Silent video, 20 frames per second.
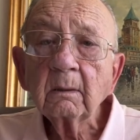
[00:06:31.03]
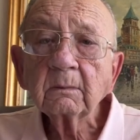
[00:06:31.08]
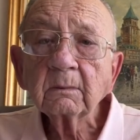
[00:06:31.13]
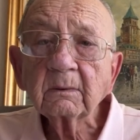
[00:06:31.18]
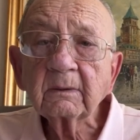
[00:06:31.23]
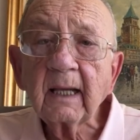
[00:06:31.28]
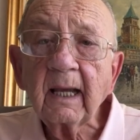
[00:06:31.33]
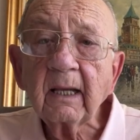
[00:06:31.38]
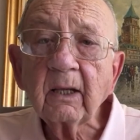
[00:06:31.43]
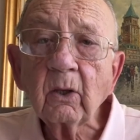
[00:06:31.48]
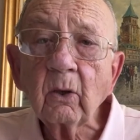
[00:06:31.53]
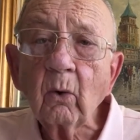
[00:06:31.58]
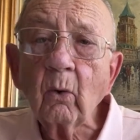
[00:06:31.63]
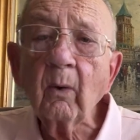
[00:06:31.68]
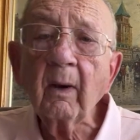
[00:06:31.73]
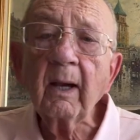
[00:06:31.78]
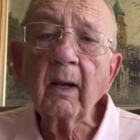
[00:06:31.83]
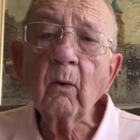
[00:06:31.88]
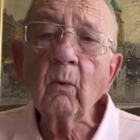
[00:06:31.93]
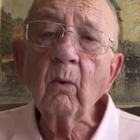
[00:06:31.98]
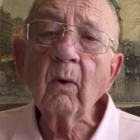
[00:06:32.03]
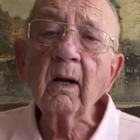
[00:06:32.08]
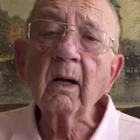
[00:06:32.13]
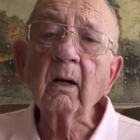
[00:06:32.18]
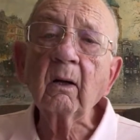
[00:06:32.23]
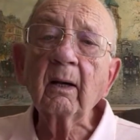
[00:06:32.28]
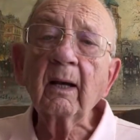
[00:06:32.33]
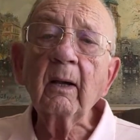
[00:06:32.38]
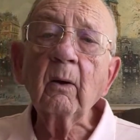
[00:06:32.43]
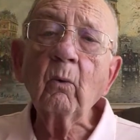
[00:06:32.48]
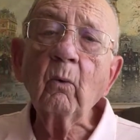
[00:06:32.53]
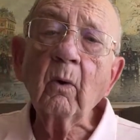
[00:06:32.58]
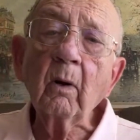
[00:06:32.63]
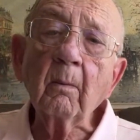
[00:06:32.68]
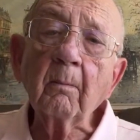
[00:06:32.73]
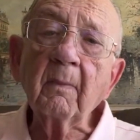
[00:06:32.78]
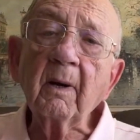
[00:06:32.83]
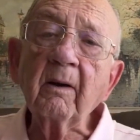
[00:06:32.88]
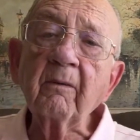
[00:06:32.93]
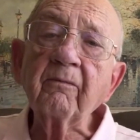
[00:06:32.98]
Thank you, A. Will. A. Will,
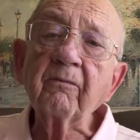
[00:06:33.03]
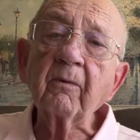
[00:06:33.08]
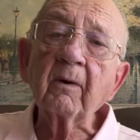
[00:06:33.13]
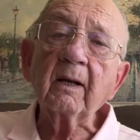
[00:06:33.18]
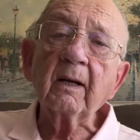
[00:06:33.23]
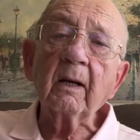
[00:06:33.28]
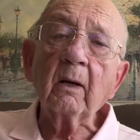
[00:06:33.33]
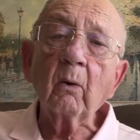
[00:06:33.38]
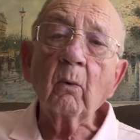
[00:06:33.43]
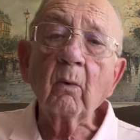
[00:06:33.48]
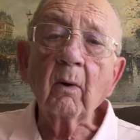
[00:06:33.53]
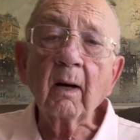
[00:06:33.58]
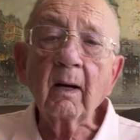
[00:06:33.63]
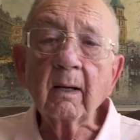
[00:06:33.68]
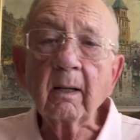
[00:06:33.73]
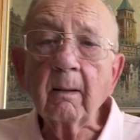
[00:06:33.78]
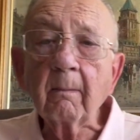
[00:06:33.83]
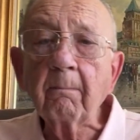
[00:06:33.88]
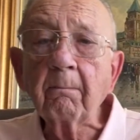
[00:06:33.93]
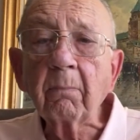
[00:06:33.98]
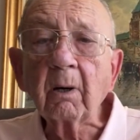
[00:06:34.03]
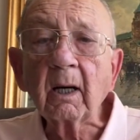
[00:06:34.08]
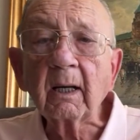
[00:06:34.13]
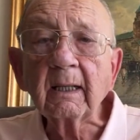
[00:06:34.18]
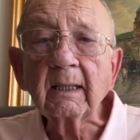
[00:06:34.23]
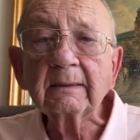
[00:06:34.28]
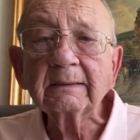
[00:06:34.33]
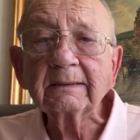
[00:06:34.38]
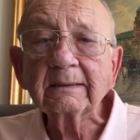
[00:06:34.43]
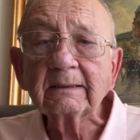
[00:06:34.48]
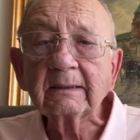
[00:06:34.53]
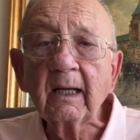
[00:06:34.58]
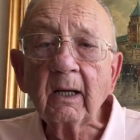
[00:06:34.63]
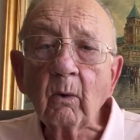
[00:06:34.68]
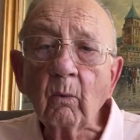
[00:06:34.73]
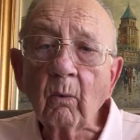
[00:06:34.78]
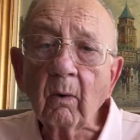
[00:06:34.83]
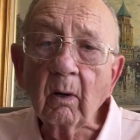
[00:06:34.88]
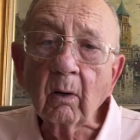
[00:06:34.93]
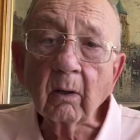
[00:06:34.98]
my friend. How are you, buddy? A.
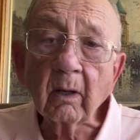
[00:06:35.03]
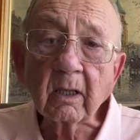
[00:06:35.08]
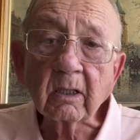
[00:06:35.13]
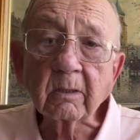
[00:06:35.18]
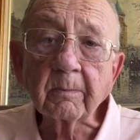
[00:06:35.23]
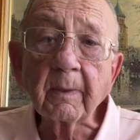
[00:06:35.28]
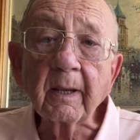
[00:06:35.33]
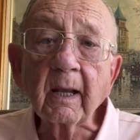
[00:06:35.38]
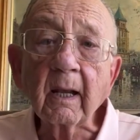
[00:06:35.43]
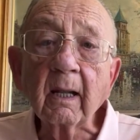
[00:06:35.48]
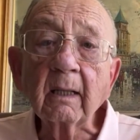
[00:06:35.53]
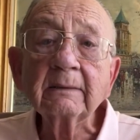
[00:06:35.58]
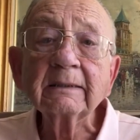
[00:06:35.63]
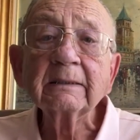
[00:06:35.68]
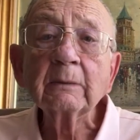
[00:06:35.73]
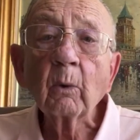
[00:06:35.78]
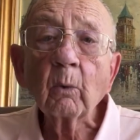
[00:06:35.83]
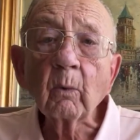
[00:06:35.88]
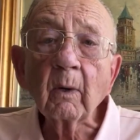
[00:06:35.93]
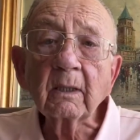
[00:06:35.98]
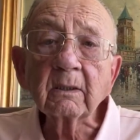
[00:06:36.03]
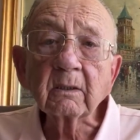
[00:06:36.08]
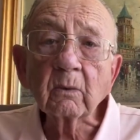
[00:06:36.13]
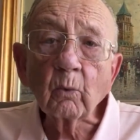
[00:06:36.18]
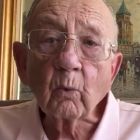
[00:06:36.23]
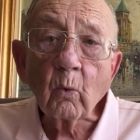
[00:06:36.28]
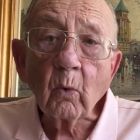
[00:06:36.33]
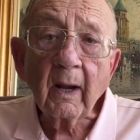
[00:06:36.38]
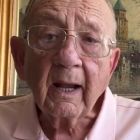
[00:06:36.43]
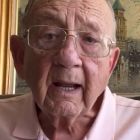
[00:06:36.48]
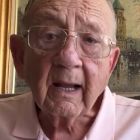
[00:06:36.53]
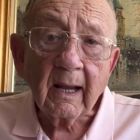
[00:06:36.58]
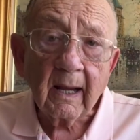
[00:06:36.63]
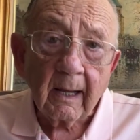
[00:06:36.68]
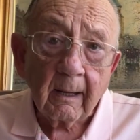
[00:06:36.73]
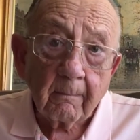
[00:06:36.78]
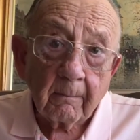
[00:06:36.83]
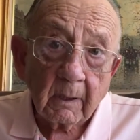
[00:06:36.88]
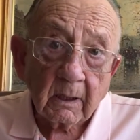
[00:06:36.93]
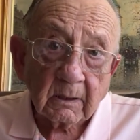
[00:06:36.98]
Will gives me writes some great
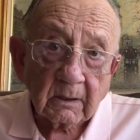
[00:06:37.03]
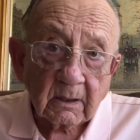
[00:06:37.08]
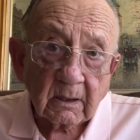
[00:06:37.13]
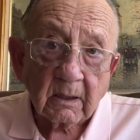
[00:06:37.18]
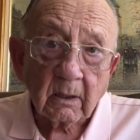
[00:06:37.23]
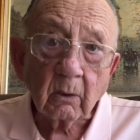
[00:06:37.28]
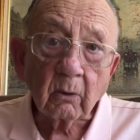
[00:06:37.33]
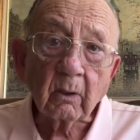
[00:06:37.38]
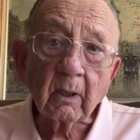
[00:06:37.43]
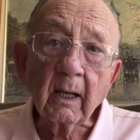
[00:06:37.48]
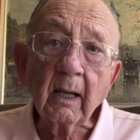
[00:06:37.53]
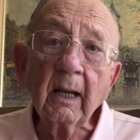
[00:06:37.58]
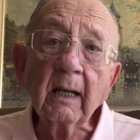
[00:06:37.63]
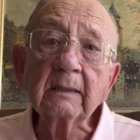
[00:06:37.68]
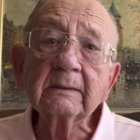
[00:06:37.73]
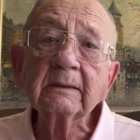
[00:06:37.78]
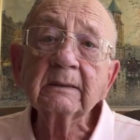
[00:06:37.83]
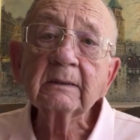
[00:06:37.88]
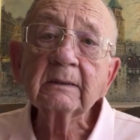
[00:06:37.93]
comments, okay?